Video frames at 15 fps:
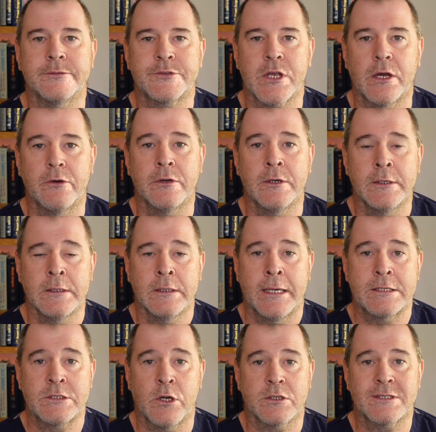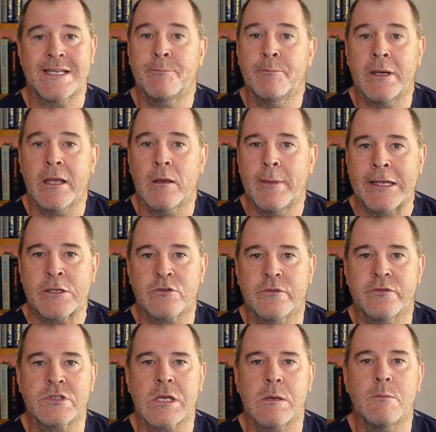so it's not simply a matter
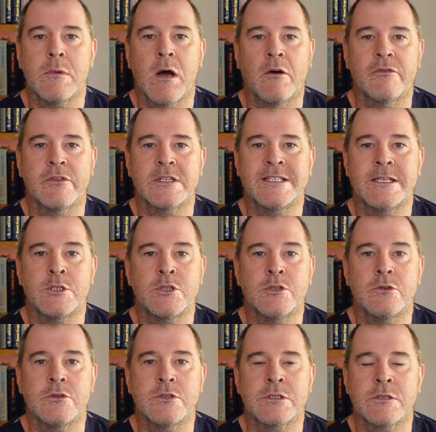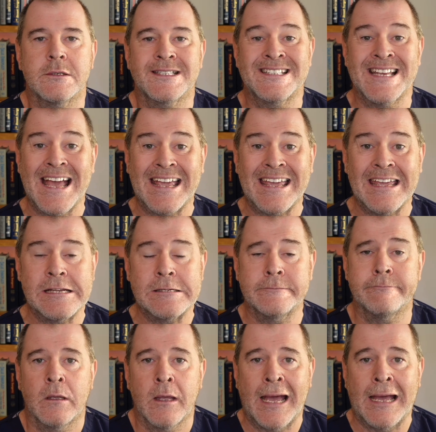of some of the tissues sagging.
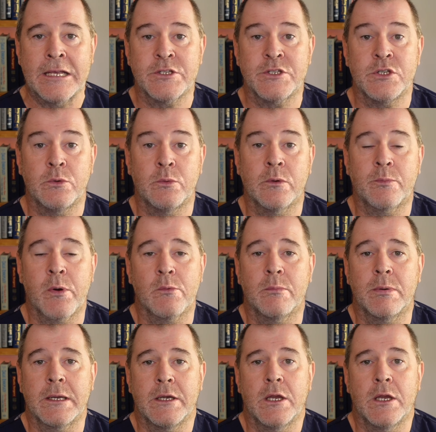As you will probably